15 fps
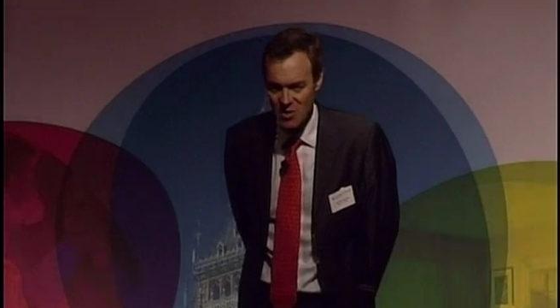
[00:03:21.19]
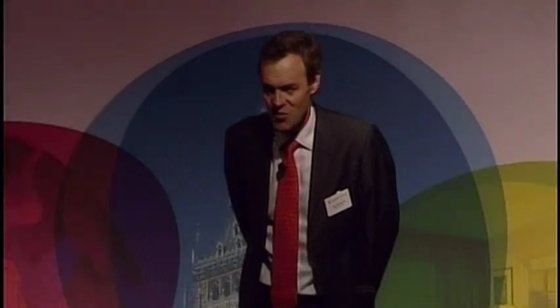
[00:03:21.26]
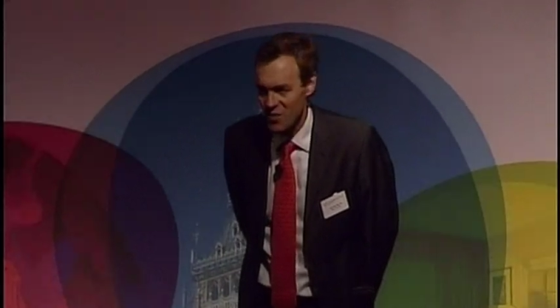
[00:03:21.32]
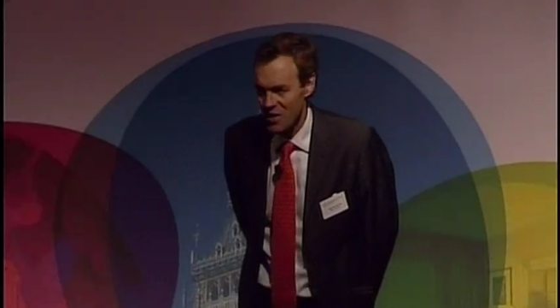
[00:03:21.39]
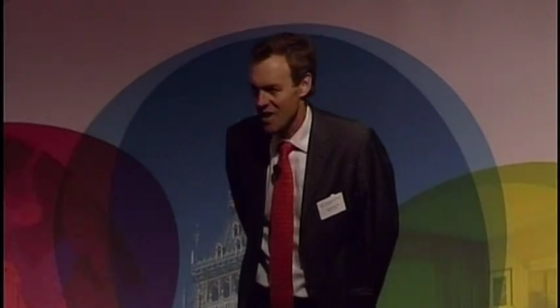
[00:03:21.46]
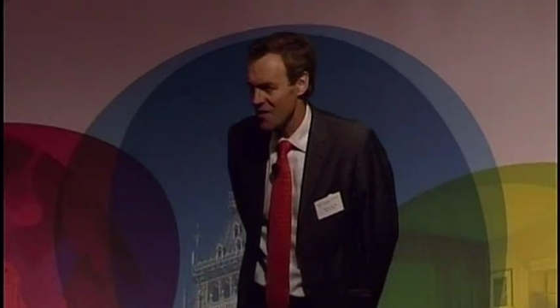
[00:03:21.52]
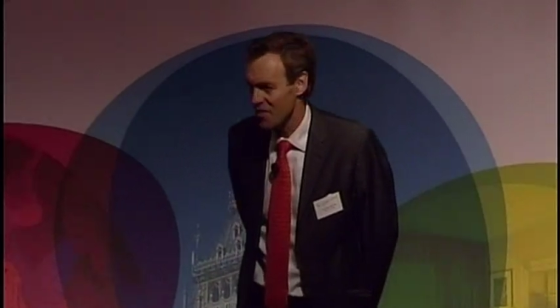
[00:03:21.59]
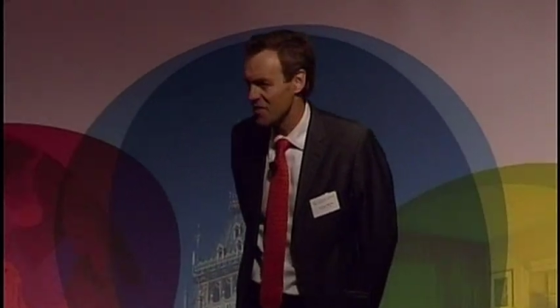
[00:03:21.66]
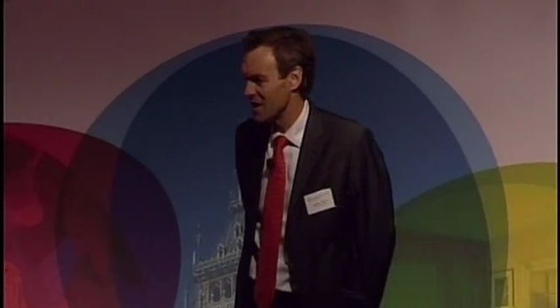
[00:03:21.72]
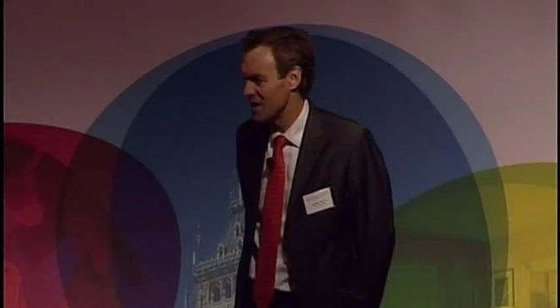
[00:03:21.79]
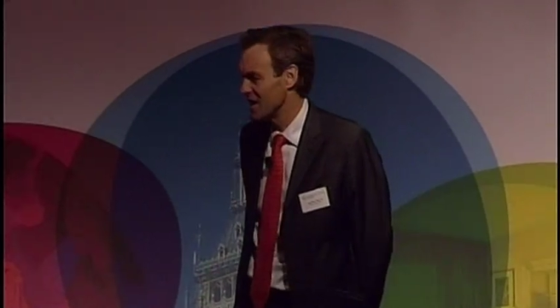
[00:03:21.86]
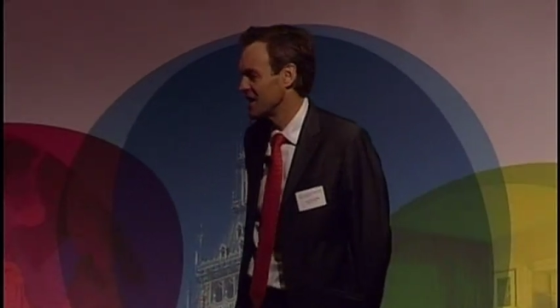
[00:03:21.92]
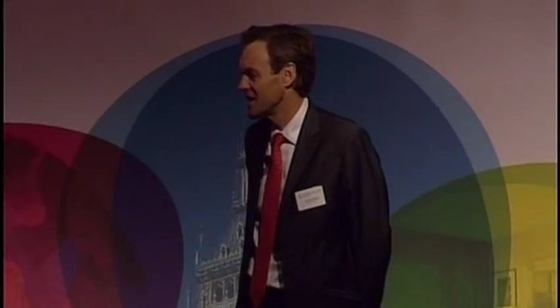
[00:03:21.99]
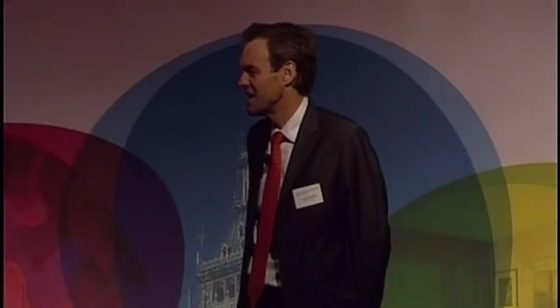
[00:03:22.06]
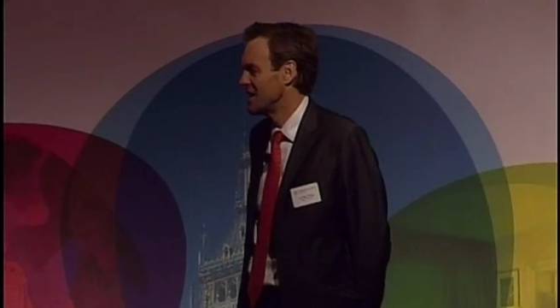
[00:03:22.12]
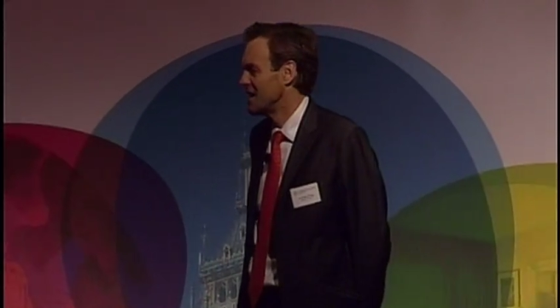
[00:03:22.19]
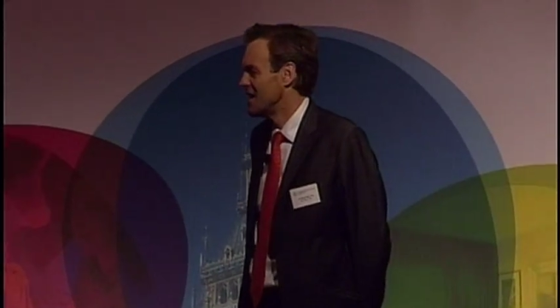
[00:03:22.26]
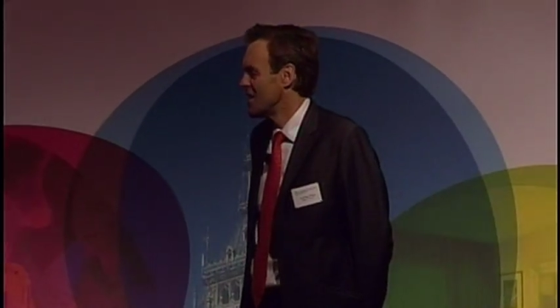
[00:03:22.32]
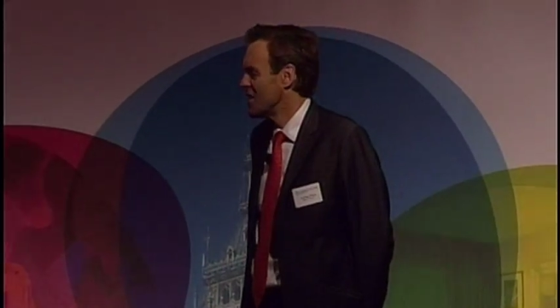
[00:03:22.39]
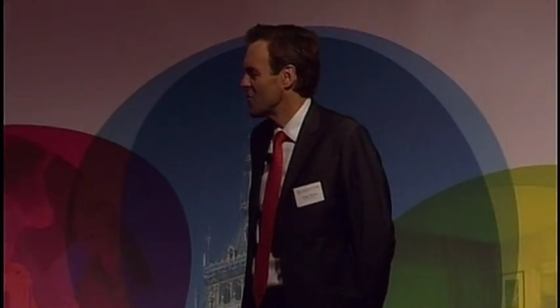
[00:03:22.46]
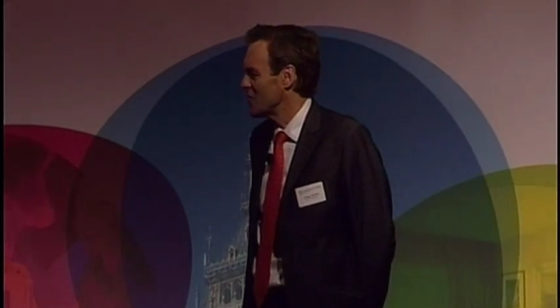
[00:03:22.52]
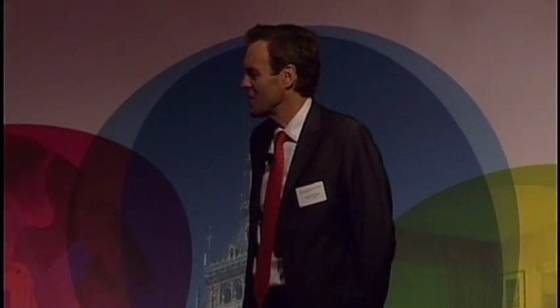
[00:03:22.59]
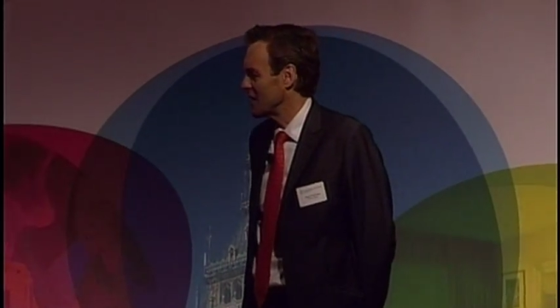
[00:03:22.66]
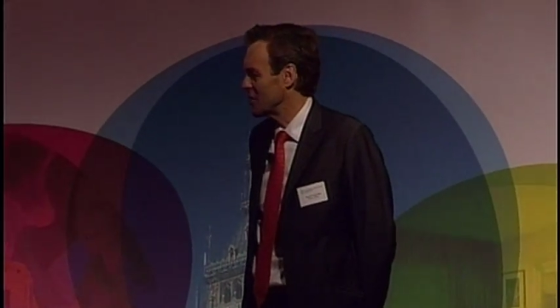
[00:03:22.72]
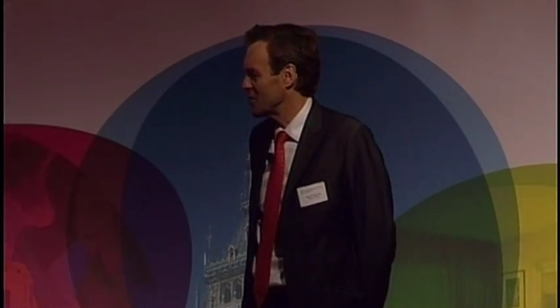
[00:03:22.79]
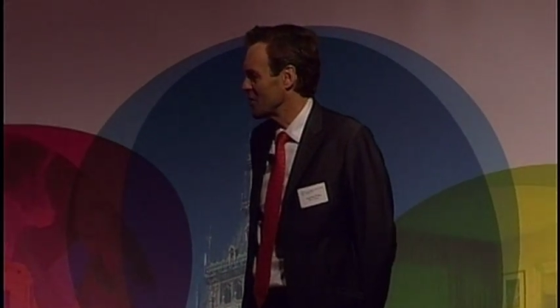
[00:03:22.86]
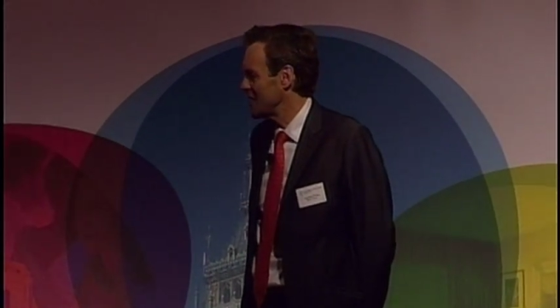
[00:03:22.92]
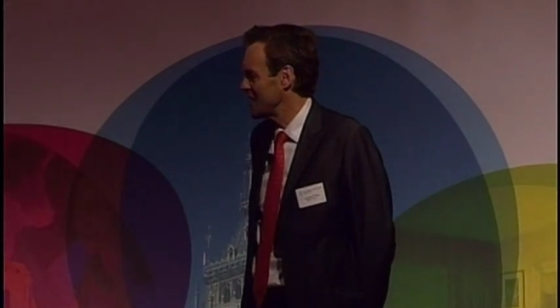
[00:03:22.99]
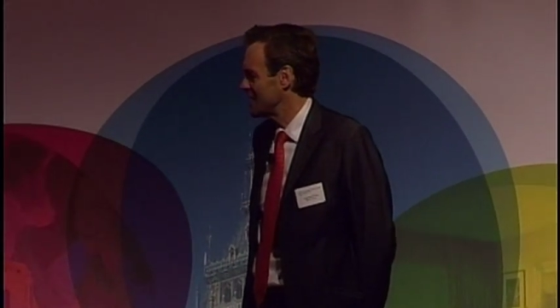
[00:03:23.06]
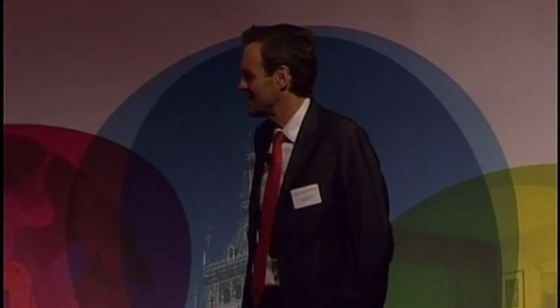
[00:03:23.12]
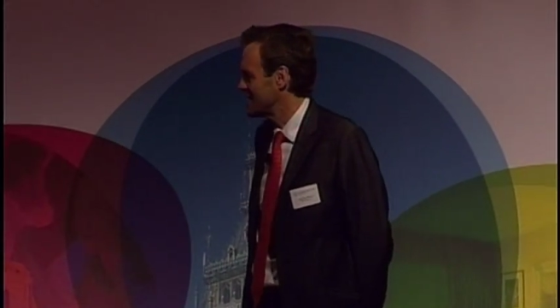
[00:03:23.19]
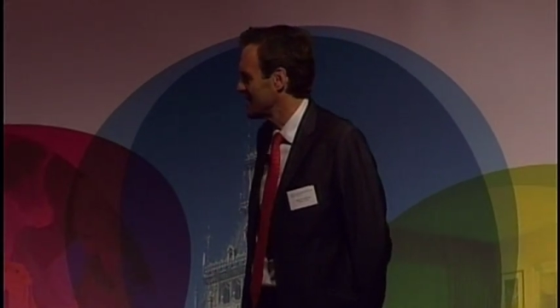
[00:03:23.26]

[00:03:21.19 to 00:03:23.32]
we have here. What a great